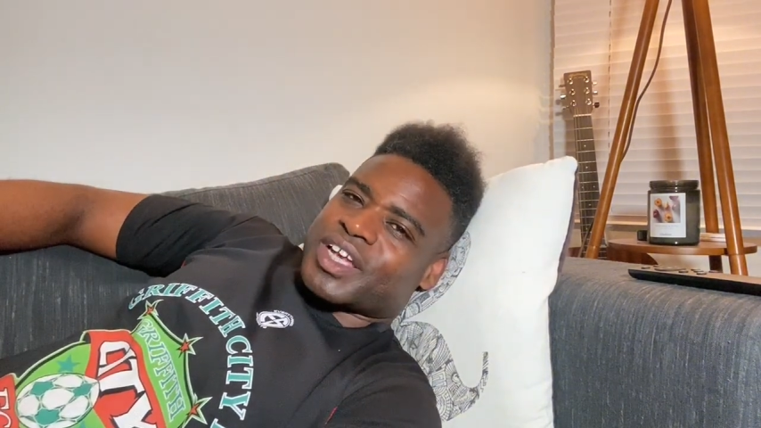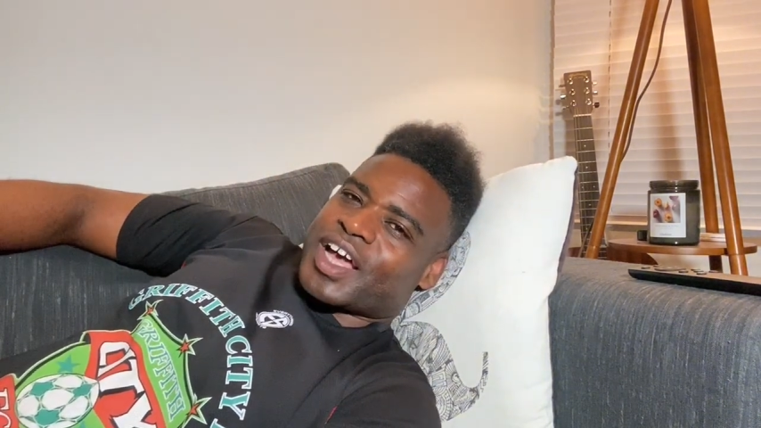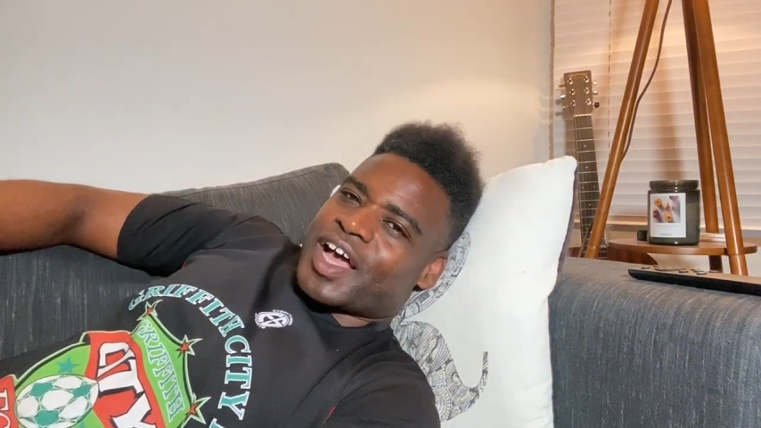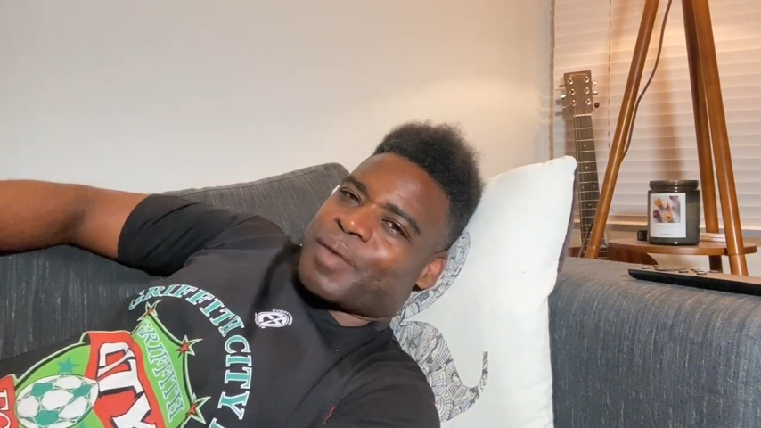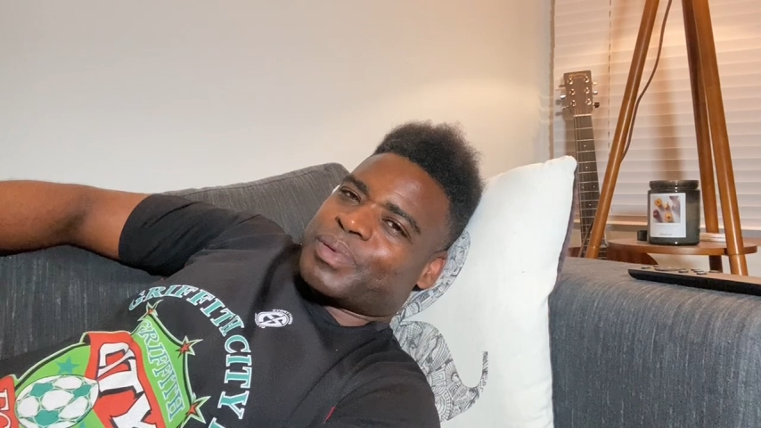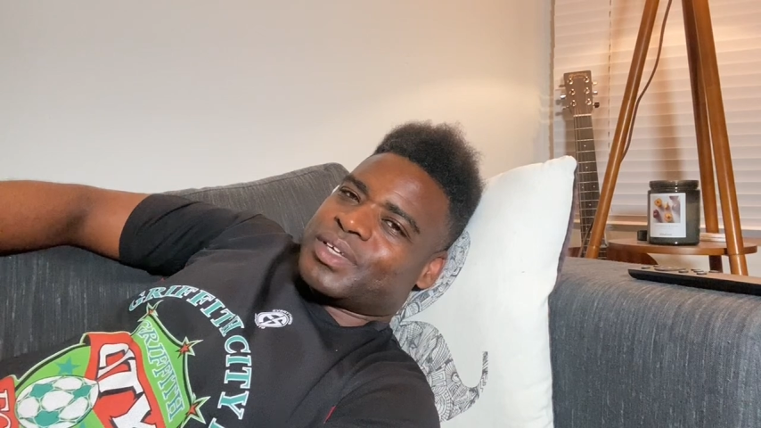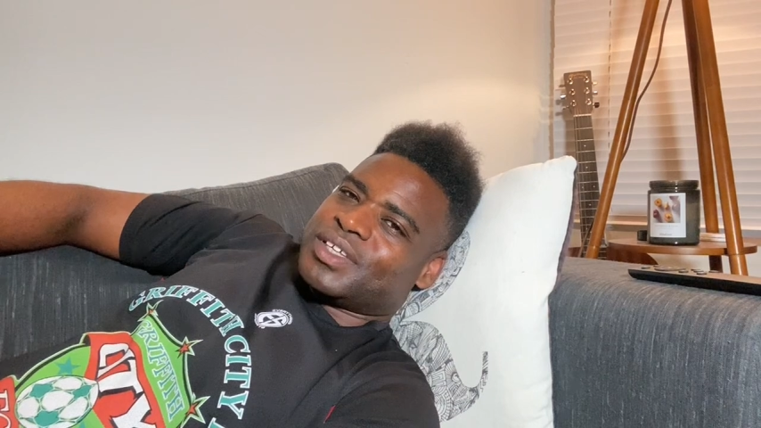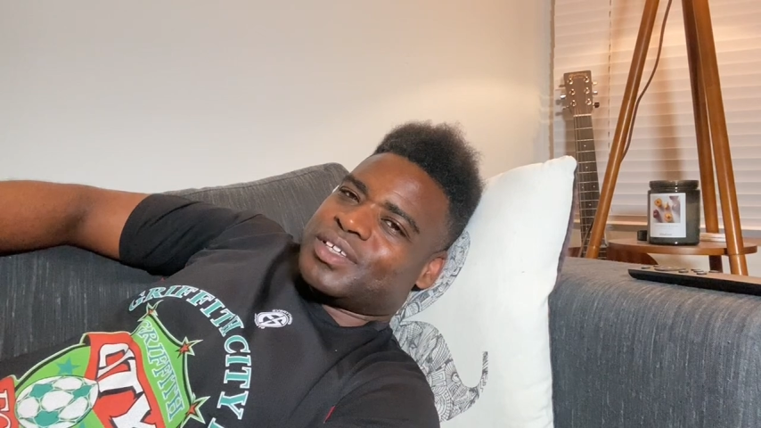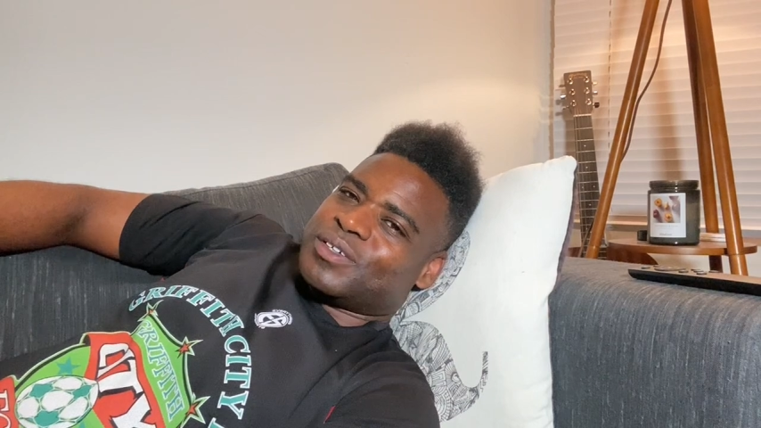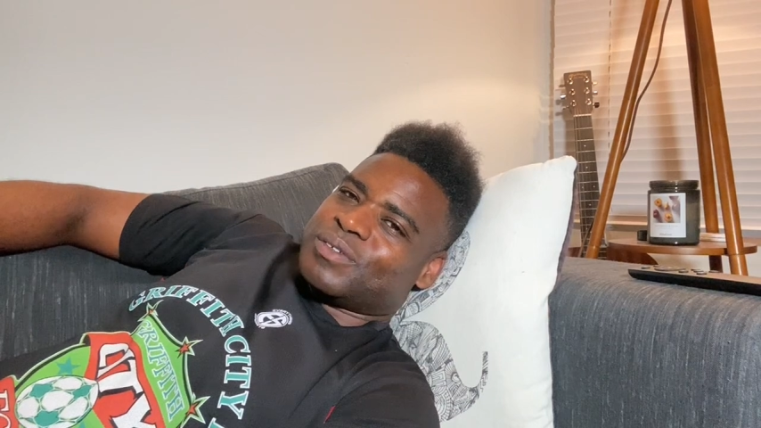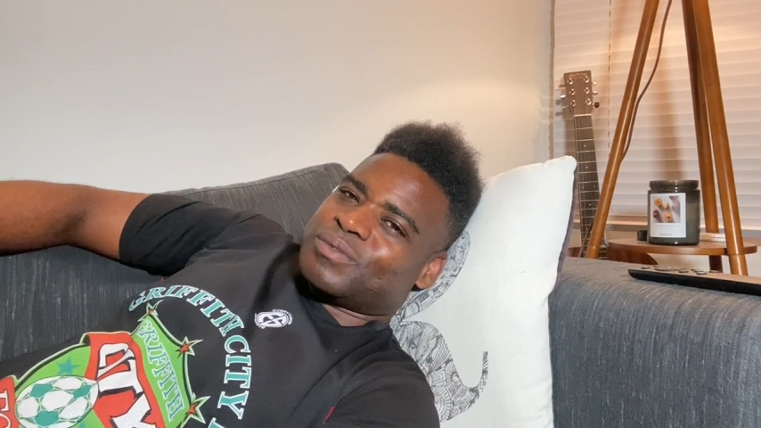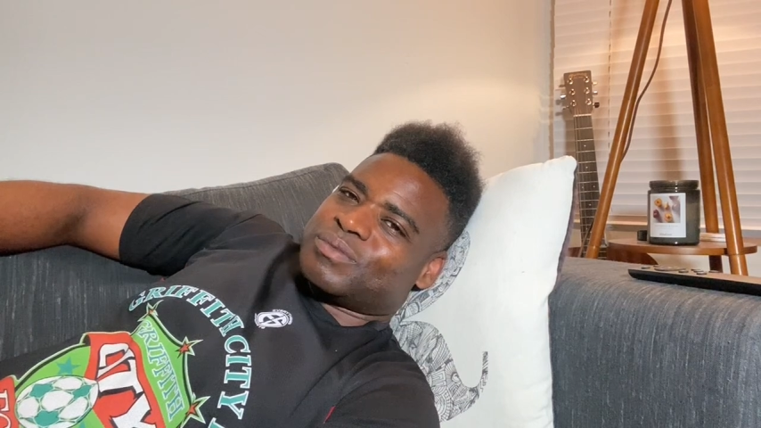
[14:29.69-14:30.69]

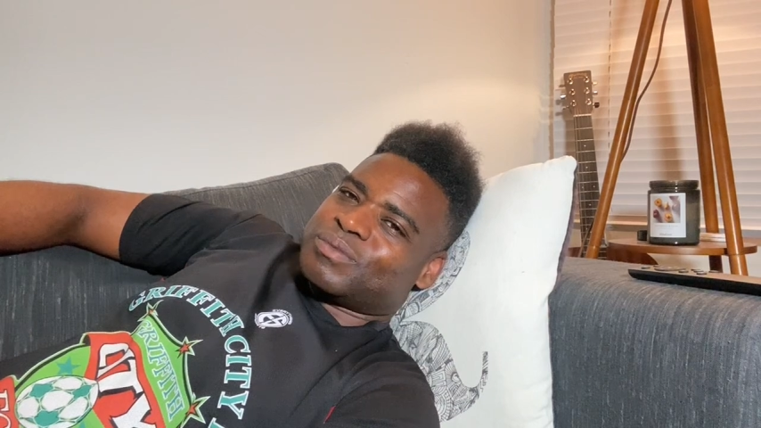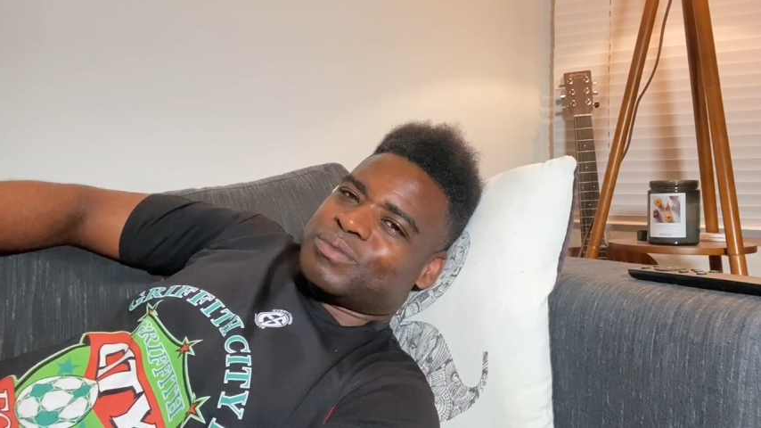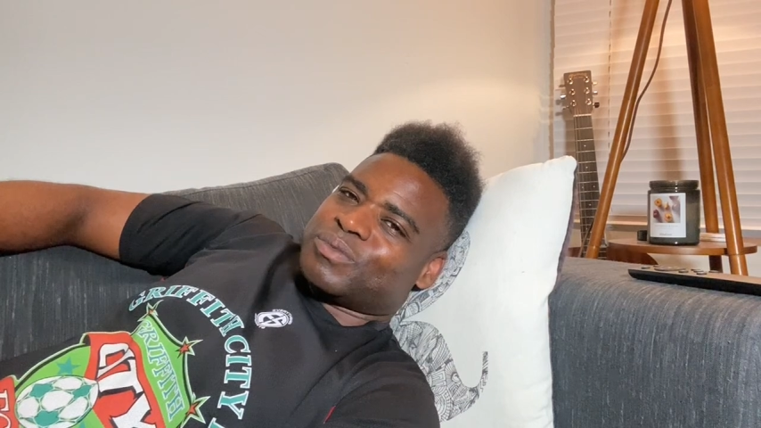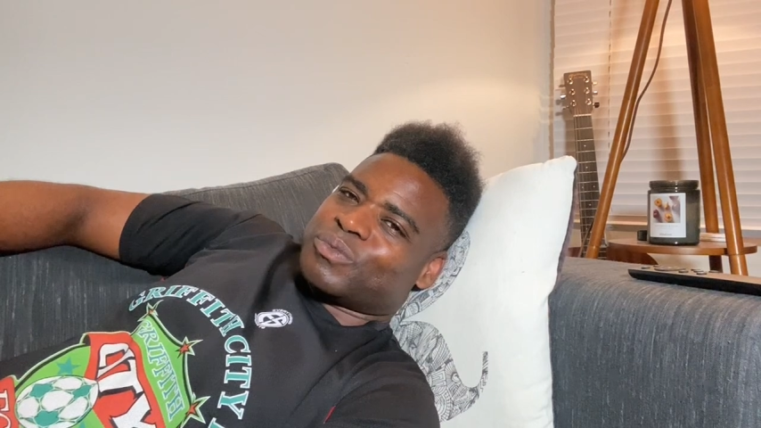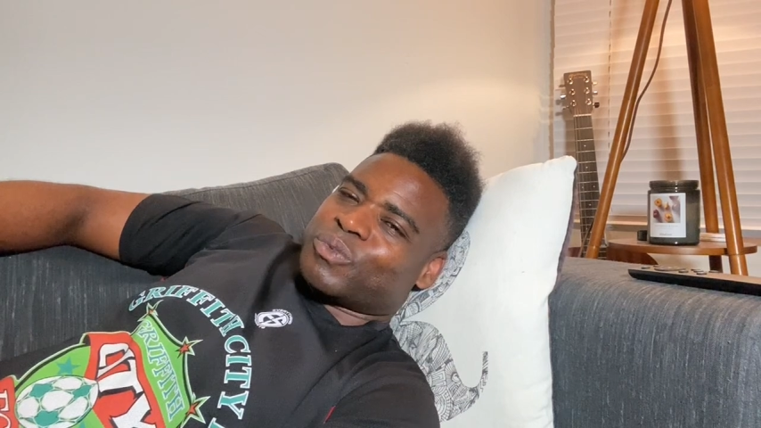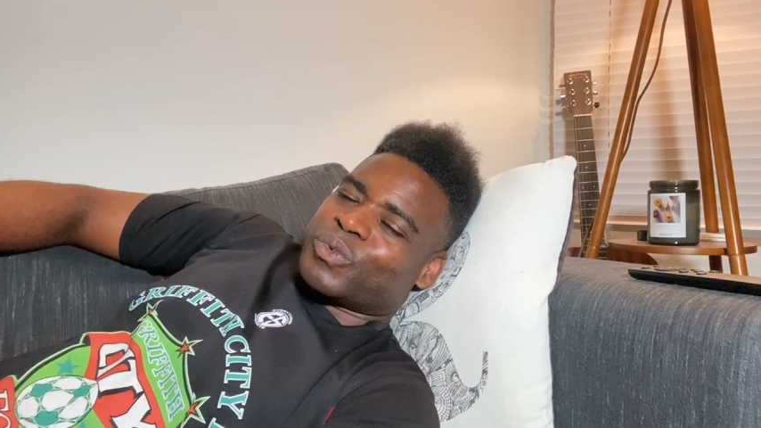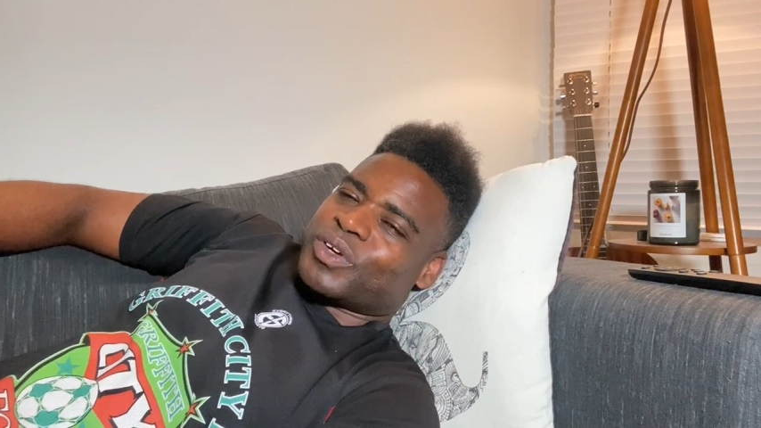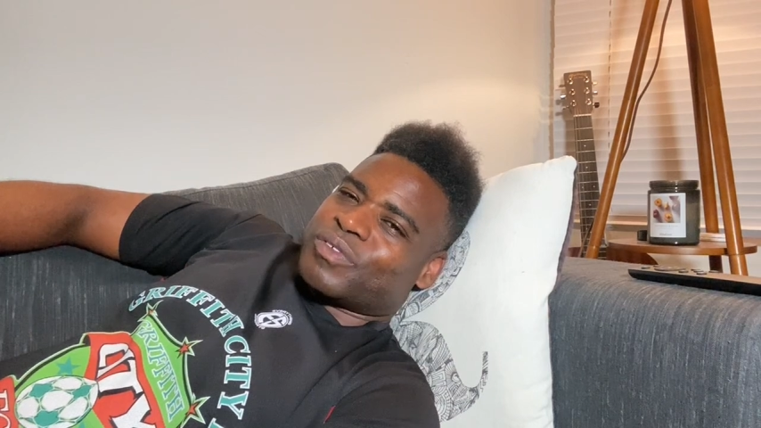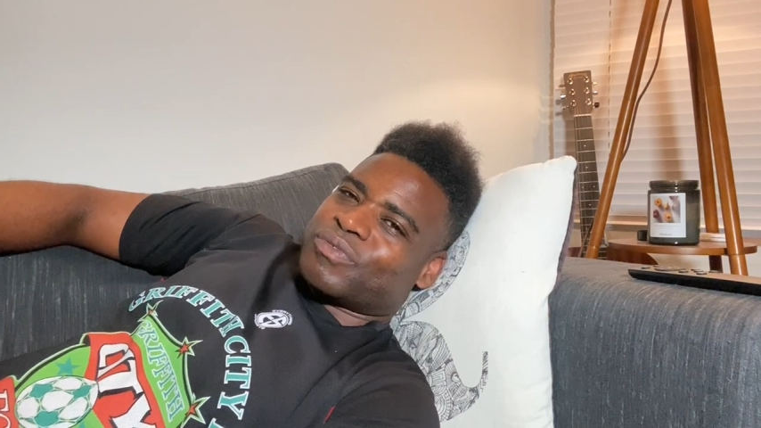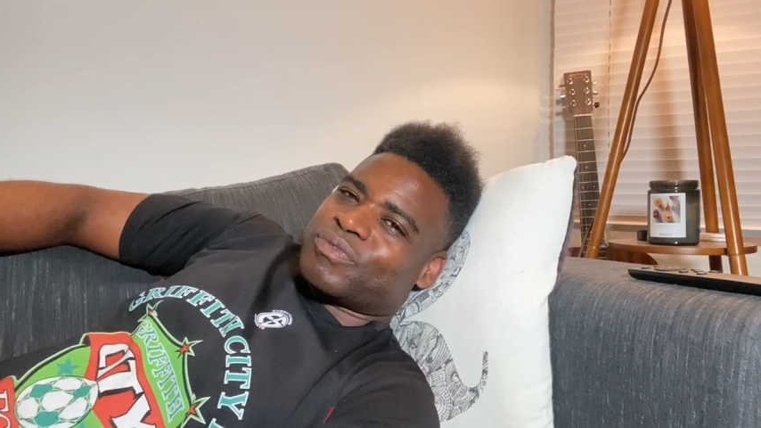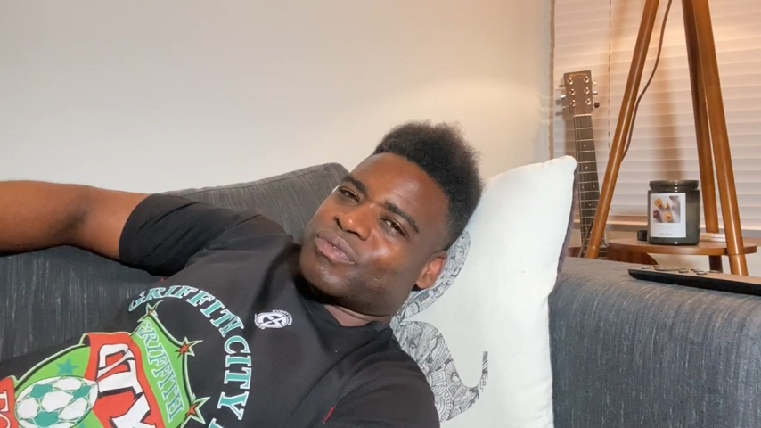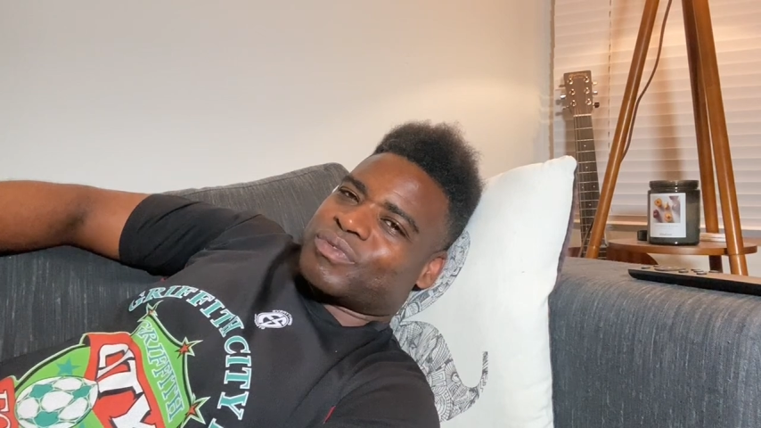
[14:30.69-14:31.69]
happy
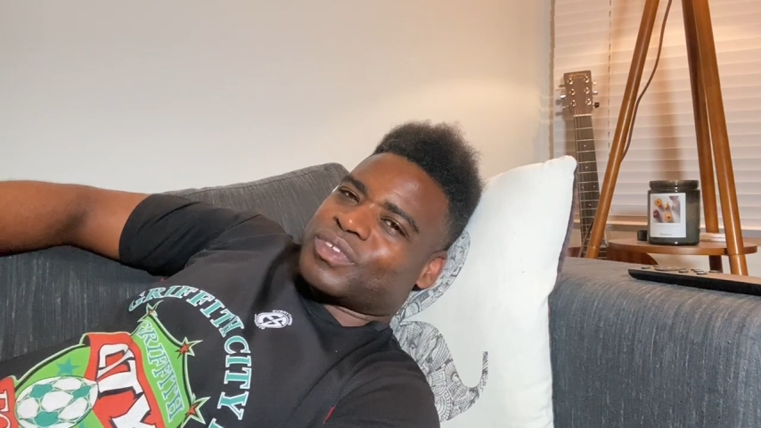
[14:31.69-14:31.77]
with,